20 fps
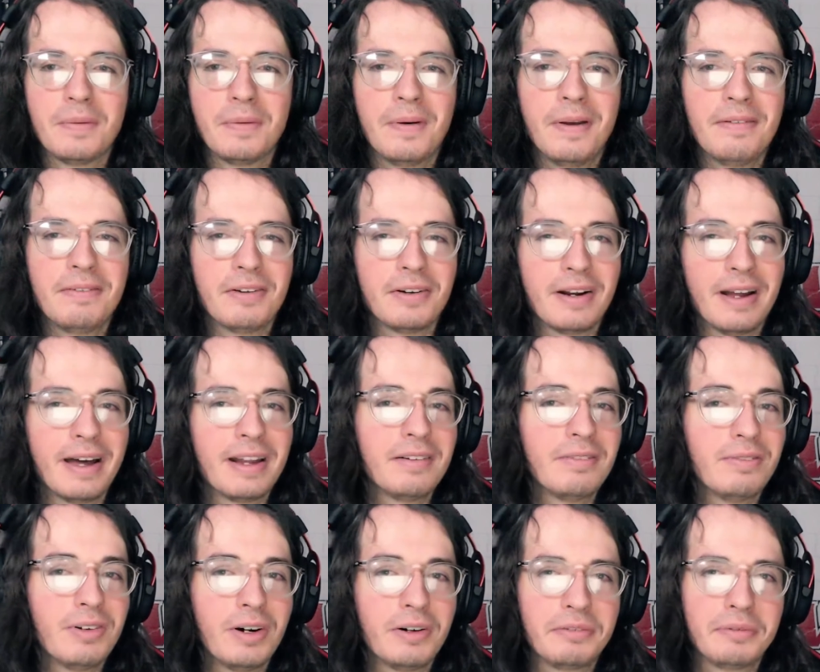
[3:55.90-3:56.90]
if you're not
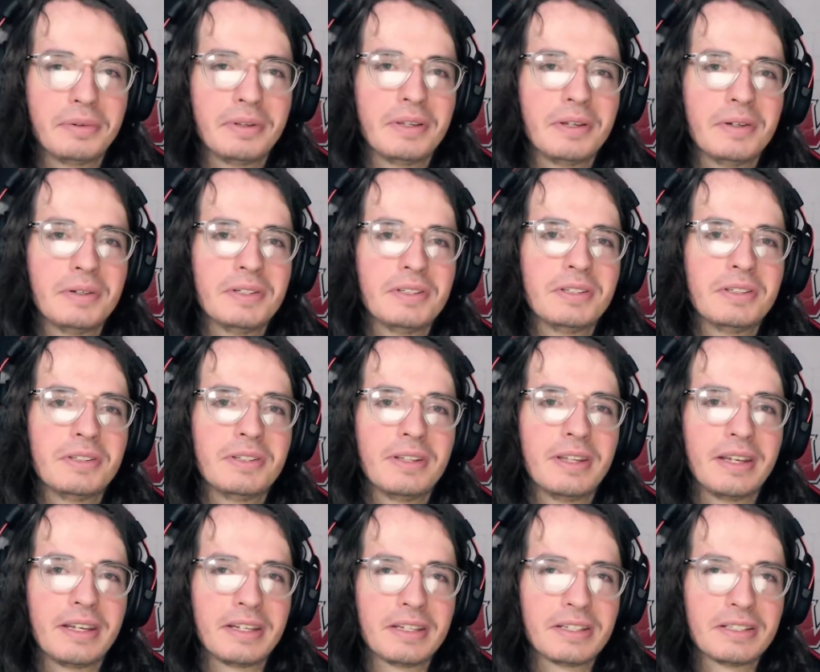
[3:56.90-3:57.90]
involved with those
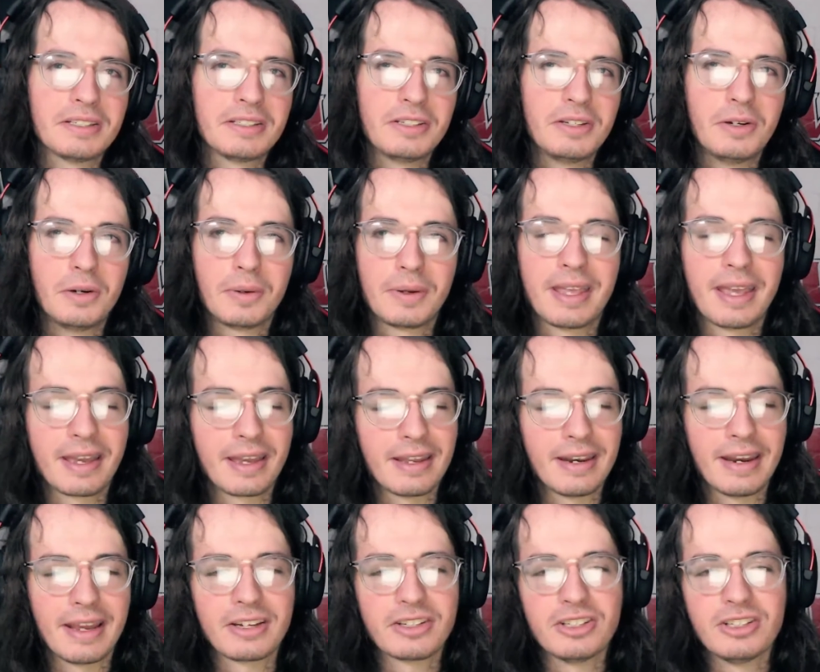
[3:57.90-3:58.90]
things, you don't get
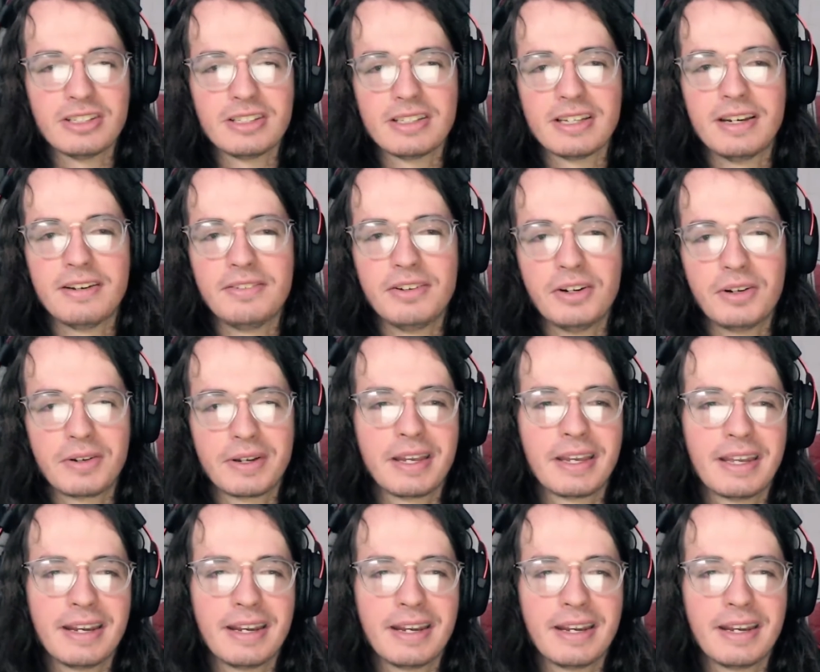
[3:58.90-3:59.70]
connections. And if you don't get